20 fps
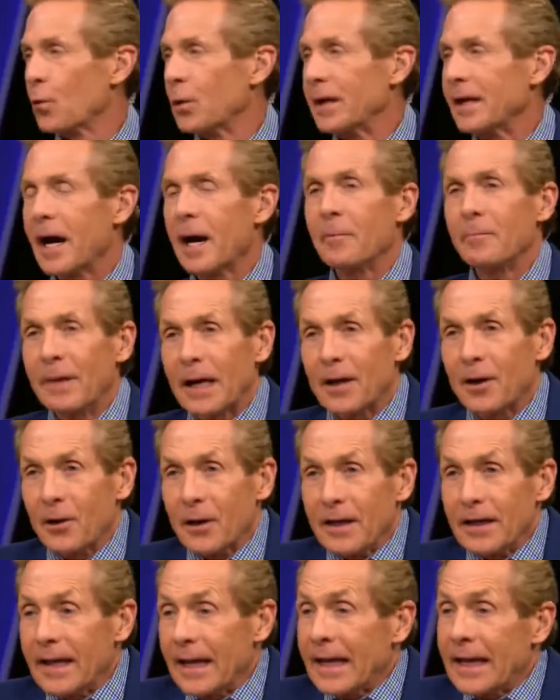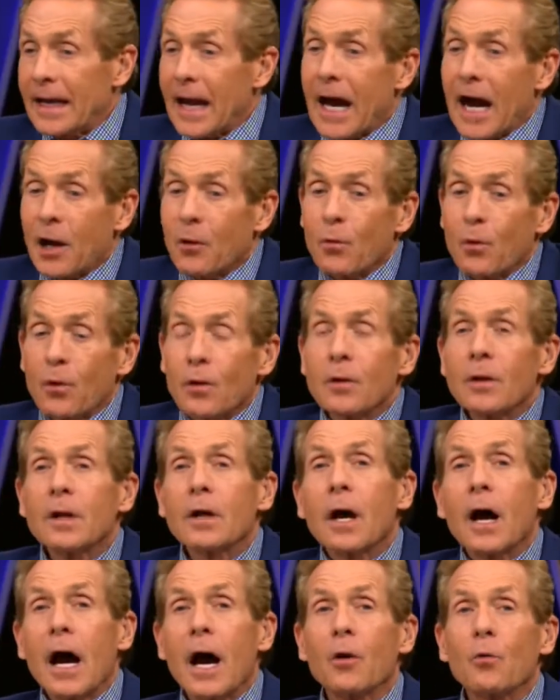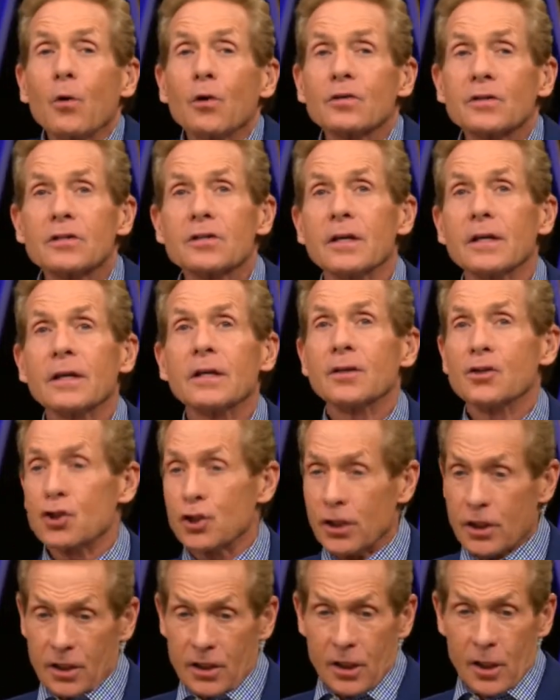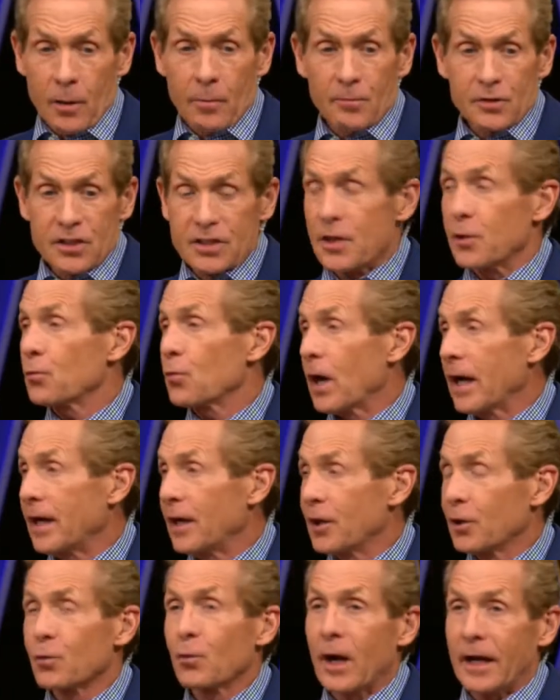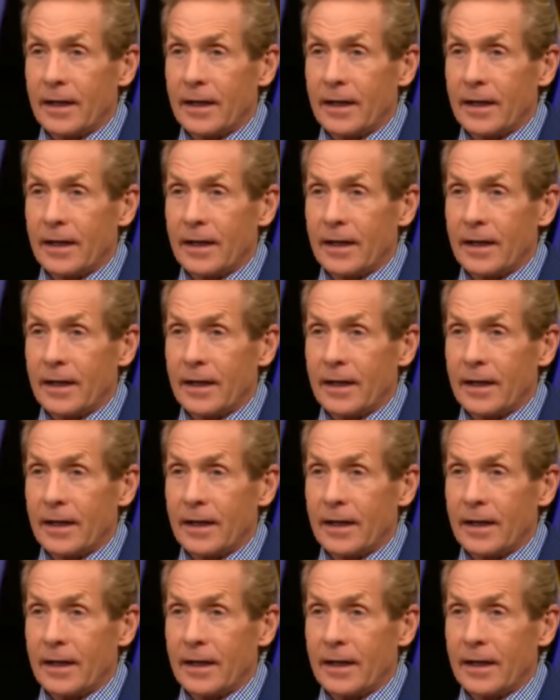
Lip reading: got married, and I will, she could come and sit right here right